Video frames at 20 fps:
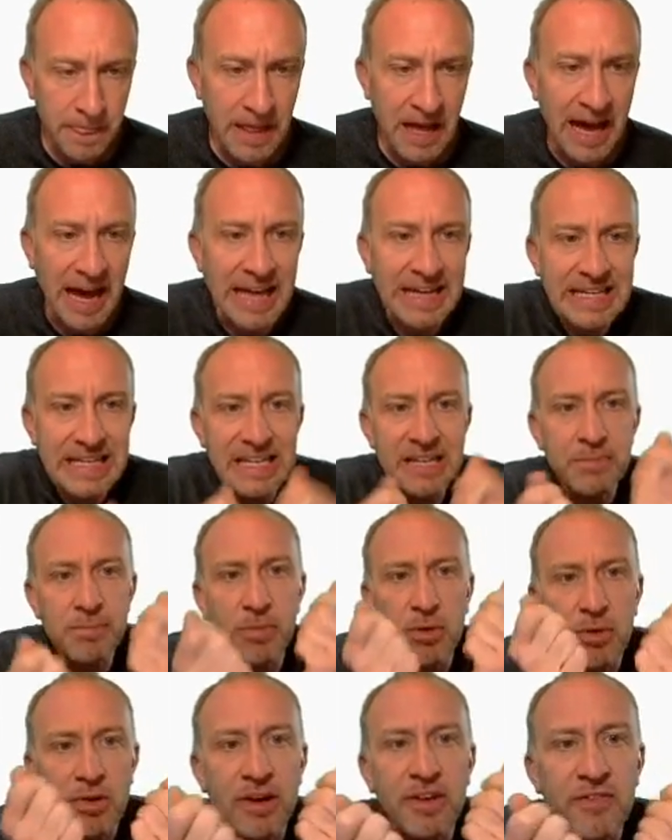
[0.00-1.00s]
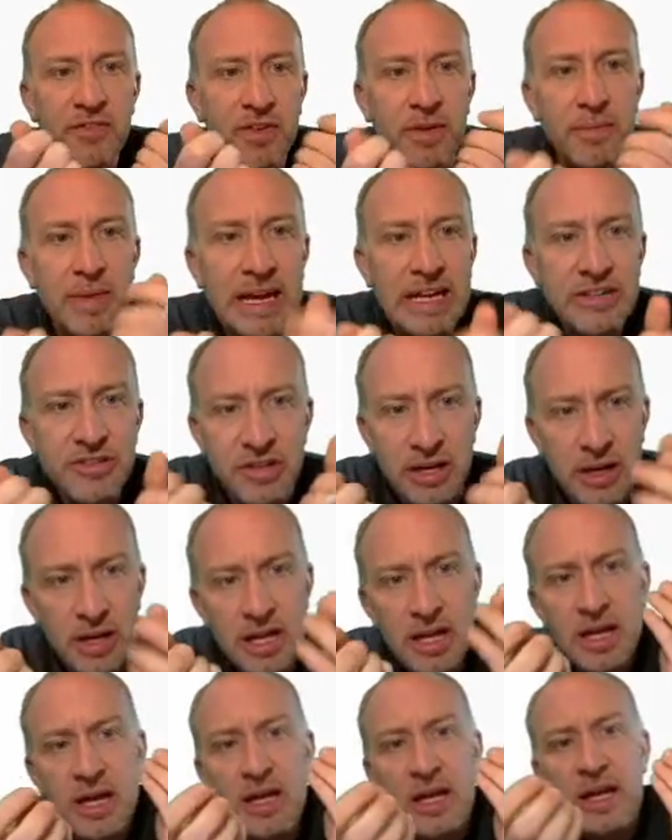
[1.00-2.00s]
I need more information
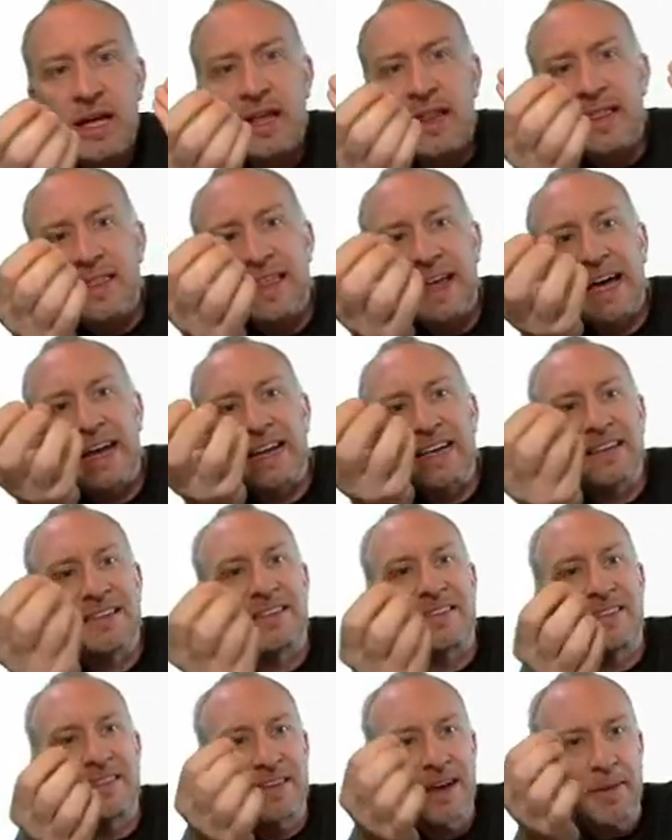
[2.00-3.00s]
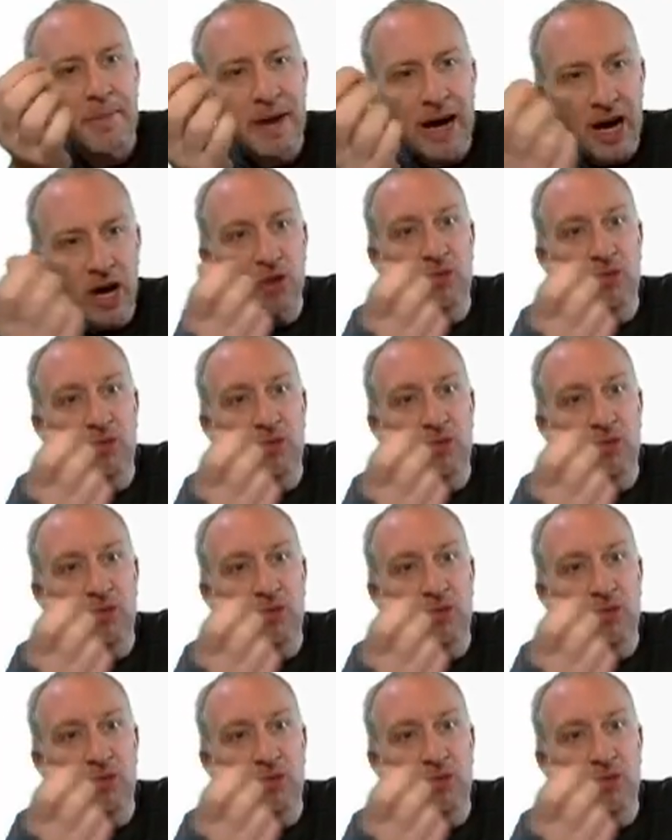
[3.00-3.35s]
that is somehow